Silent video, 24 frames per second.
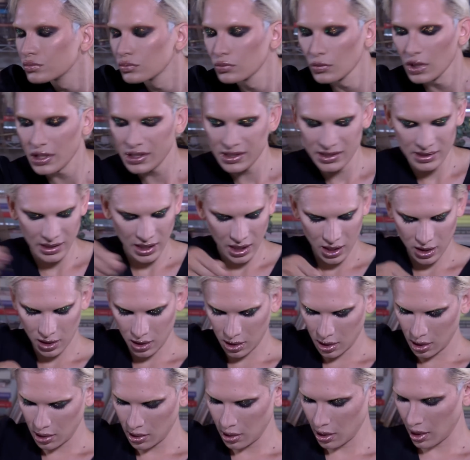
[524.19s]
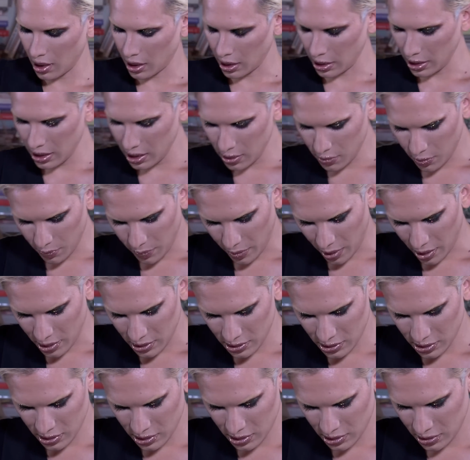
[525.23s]
Let's take a cleaner
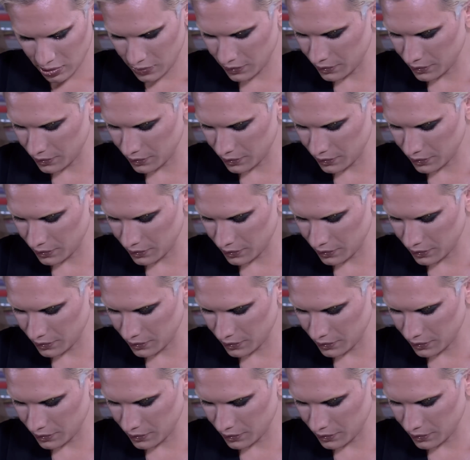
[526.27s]
brush,